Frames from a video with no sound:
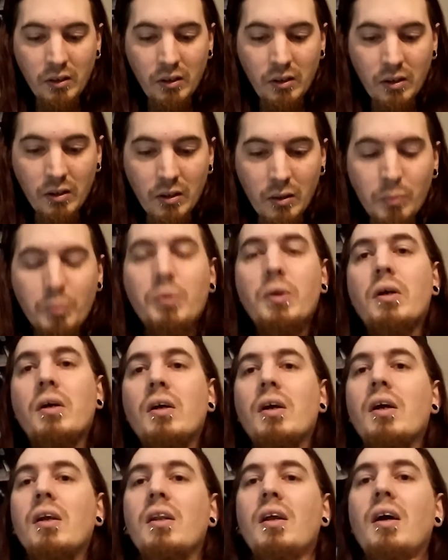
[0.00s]
Yep.
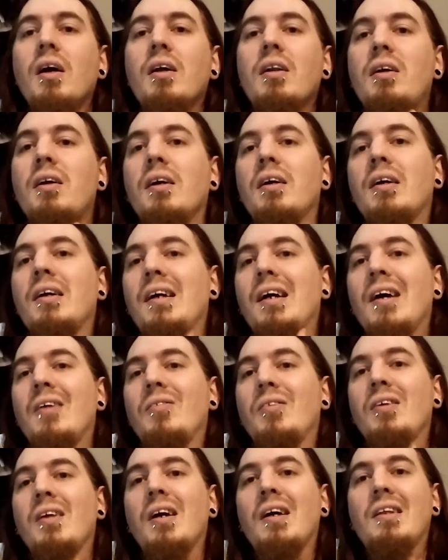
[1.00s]
And then
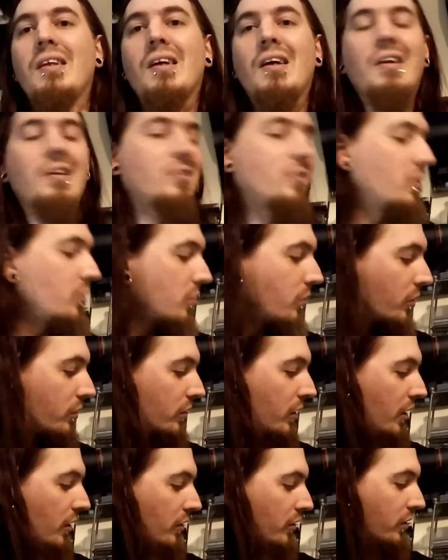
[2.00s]
after that, they kind of start
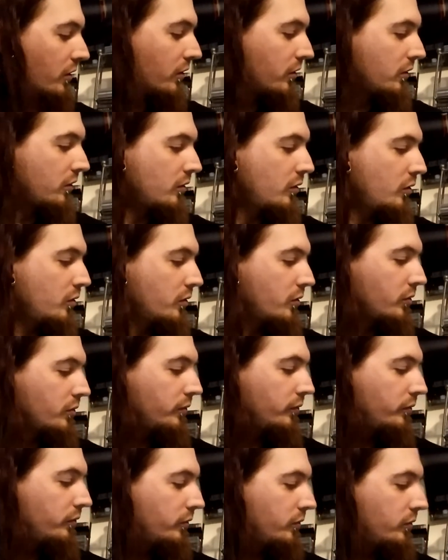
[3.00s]
going downhill
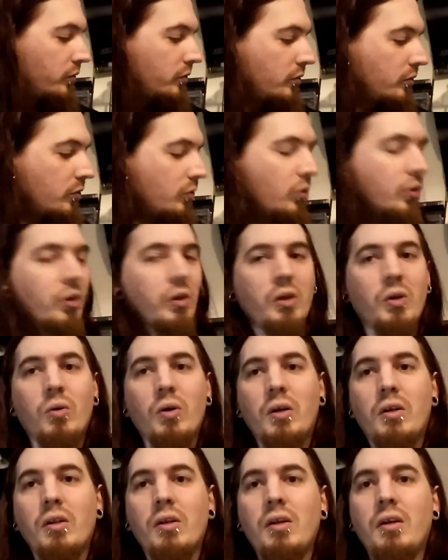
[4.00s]
really
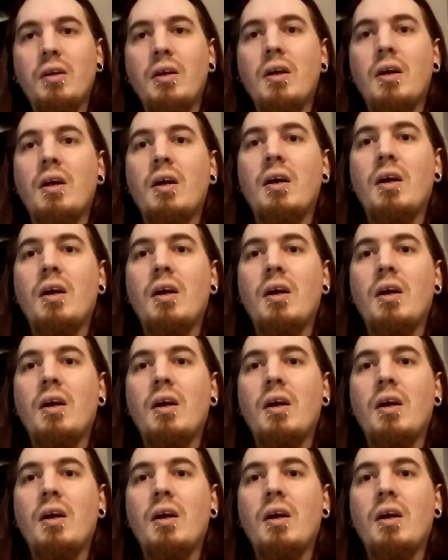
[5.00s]
quickly.